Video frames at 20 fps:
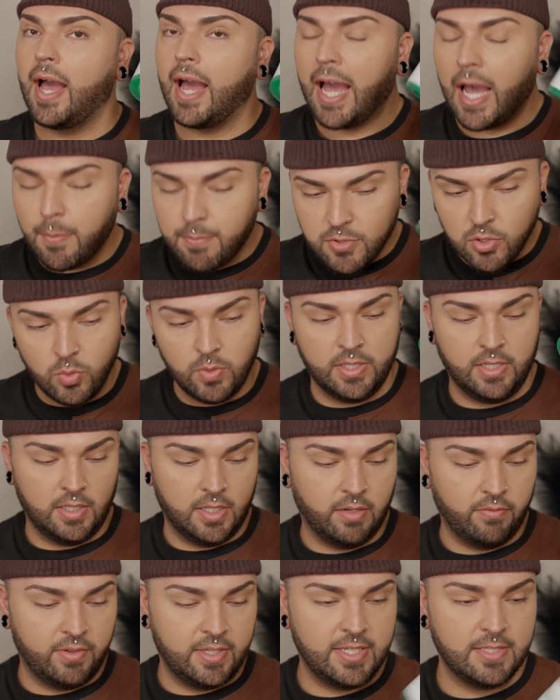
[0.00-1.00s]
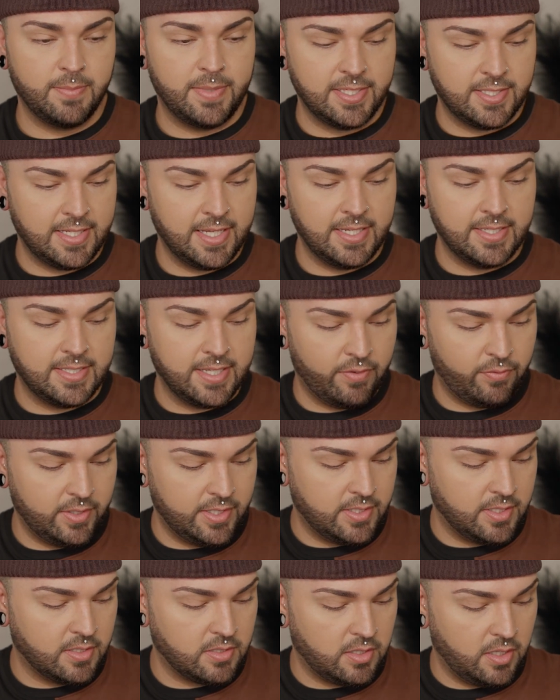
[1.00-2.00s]
Absolutely love these. My skin
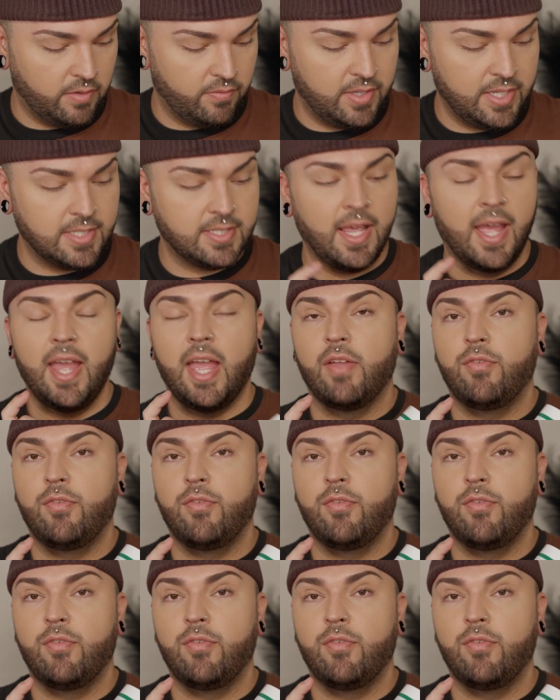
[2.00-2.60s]
definitely does love these.